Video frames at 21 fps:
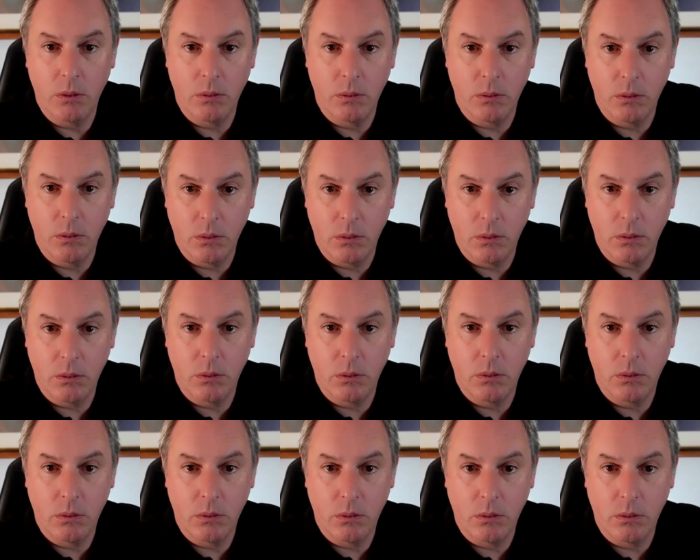
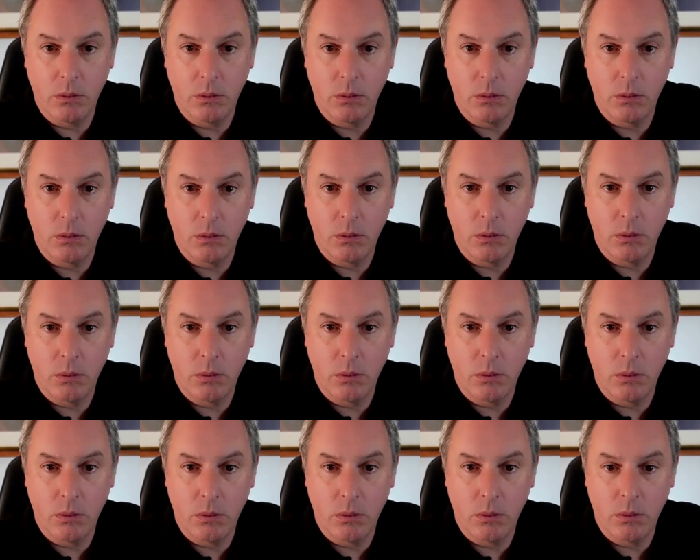
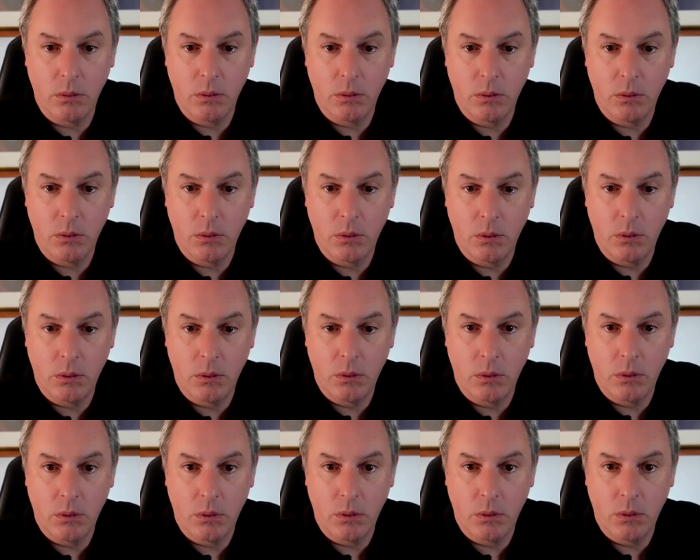
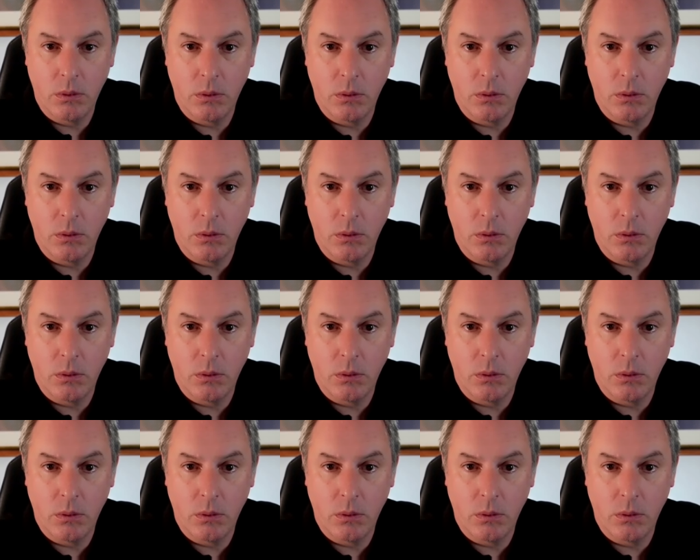Nothing is said.